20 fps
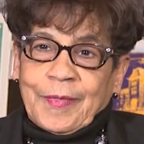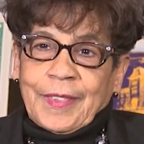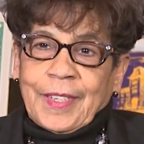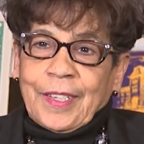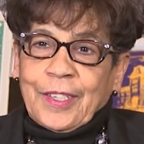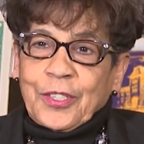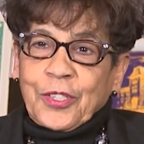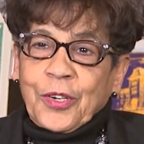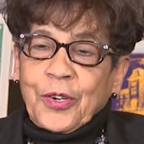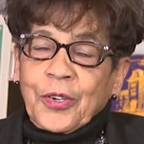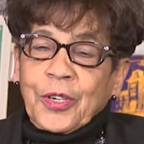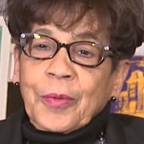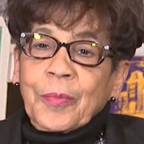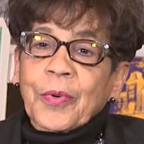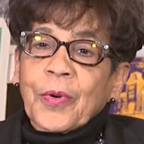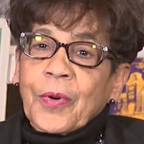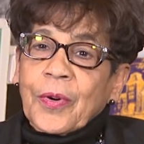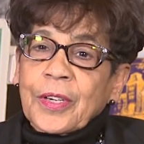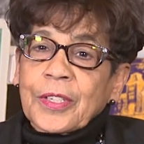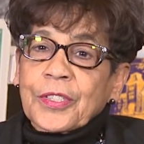a turning
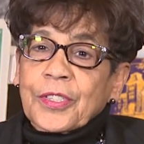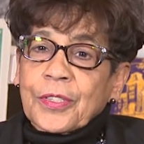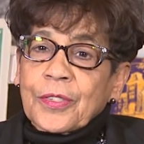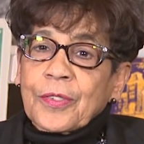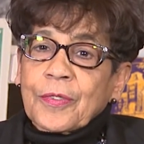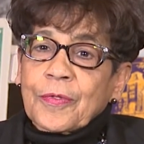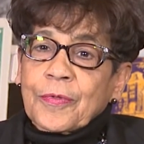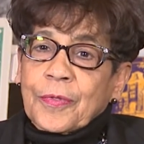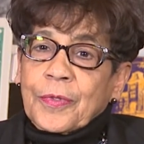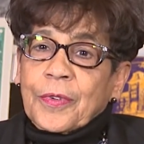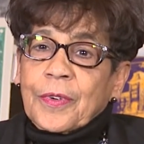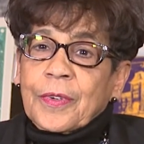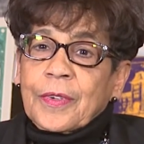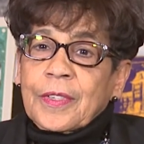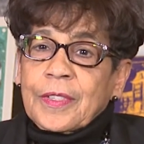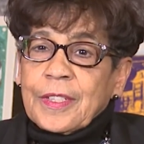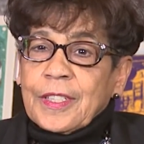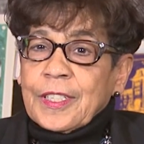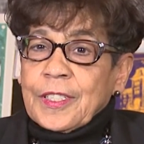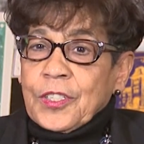point too
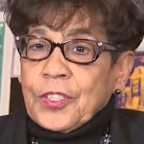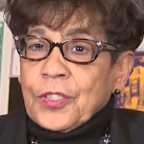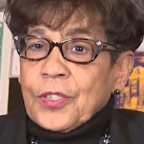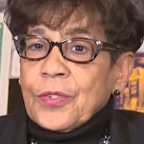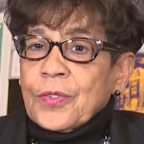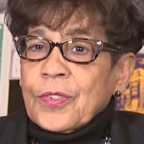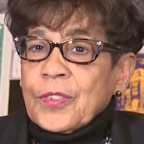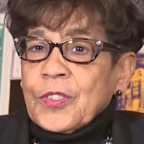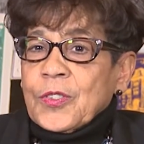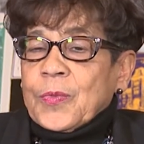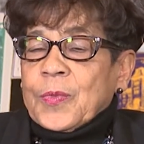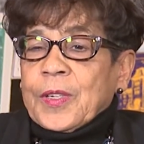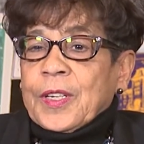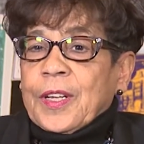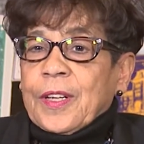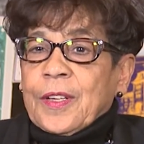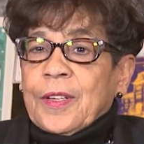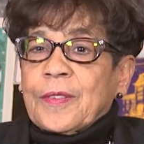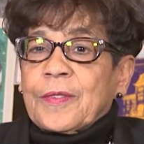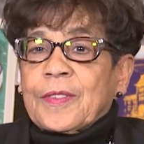for the students
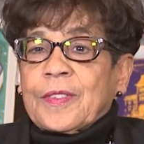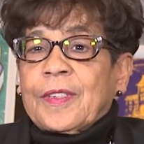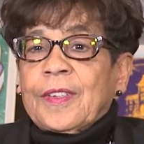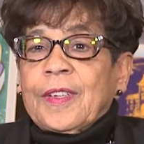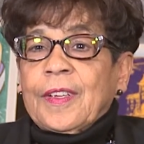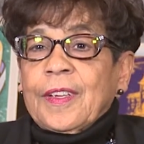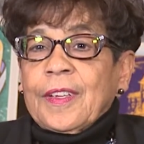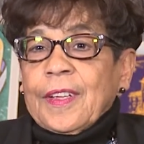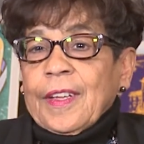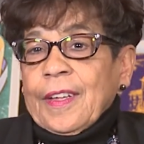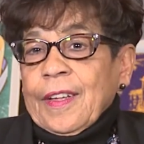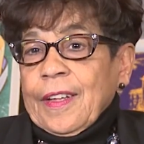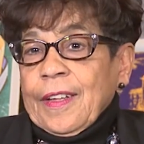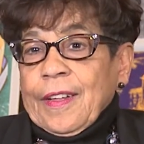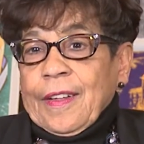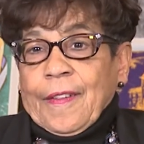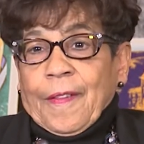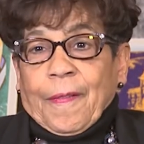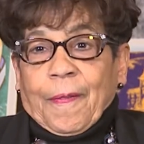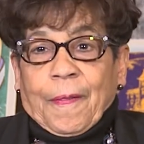because
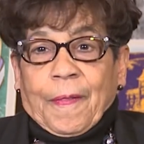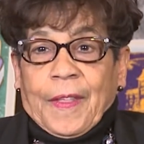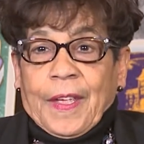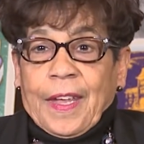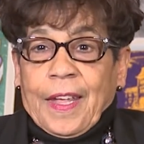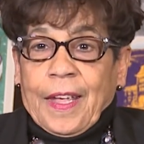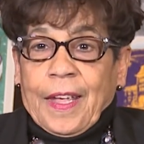they